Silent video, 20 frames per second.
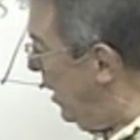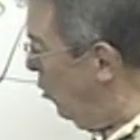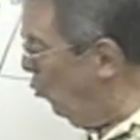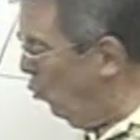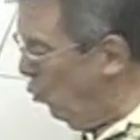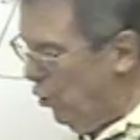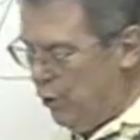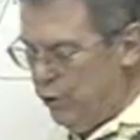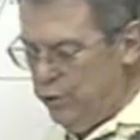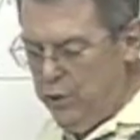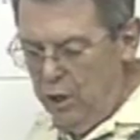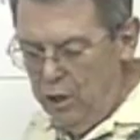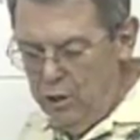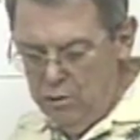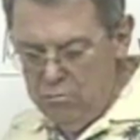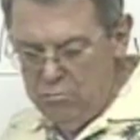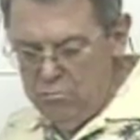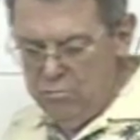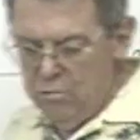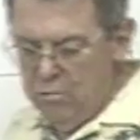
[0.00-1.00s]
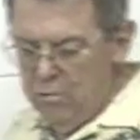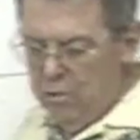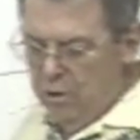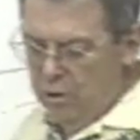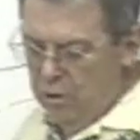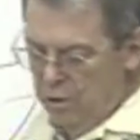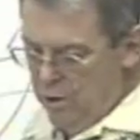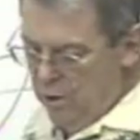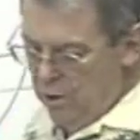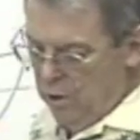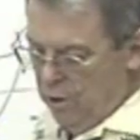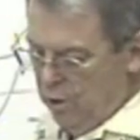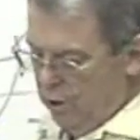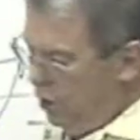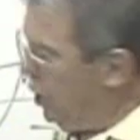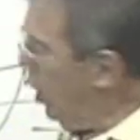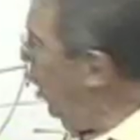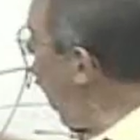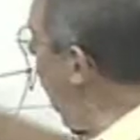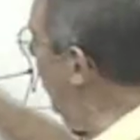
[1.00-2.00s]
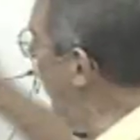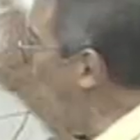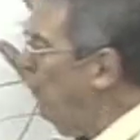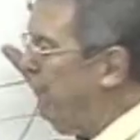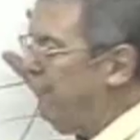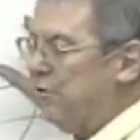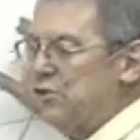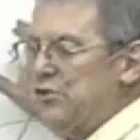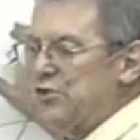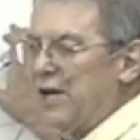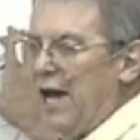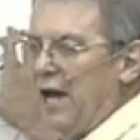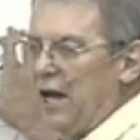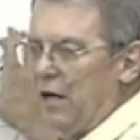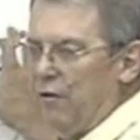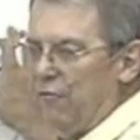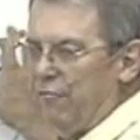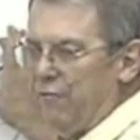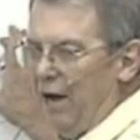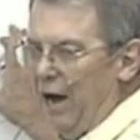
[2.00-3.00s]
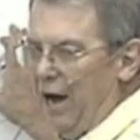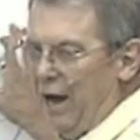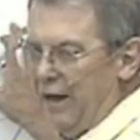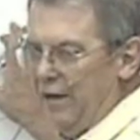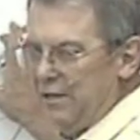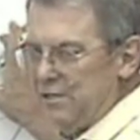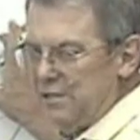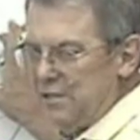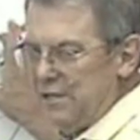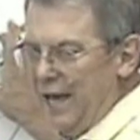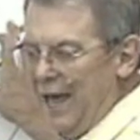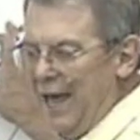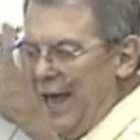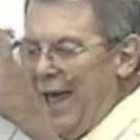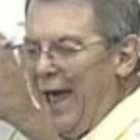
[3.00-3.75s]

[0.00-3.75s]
would go and offer sacrifice.